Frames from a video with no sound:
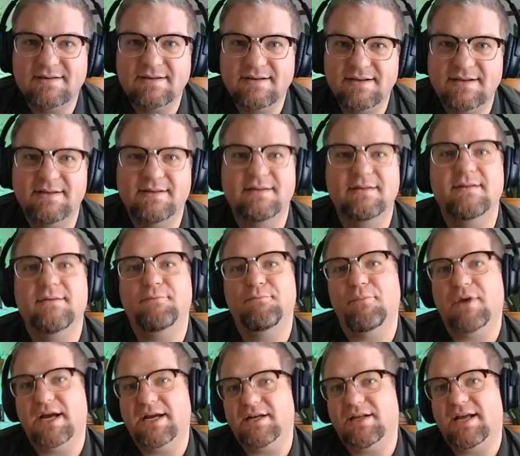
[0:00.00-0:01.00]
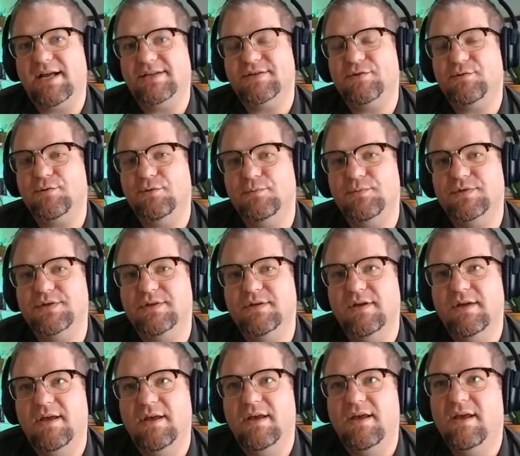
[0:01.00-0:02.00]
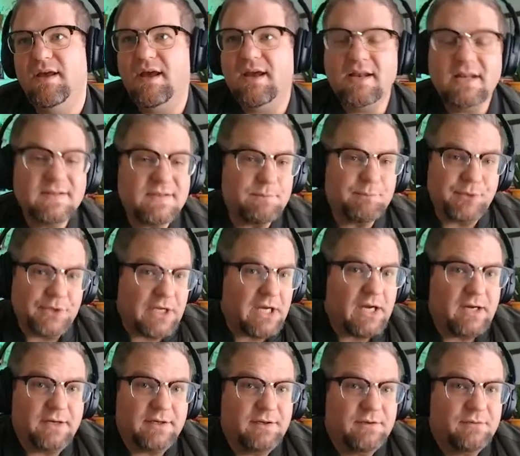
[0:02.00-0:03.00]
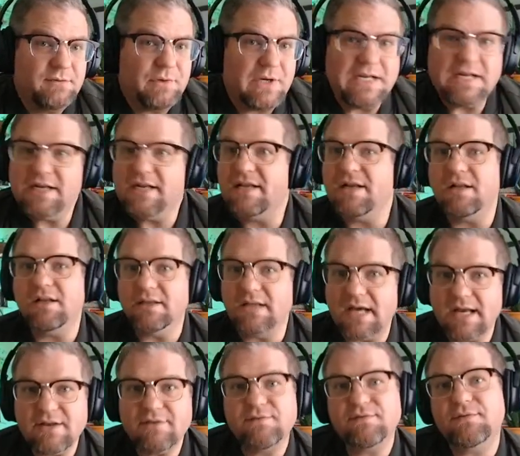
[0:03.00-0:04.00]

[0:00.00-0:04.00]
in my classrooms. And it's a blog, right? And a lot of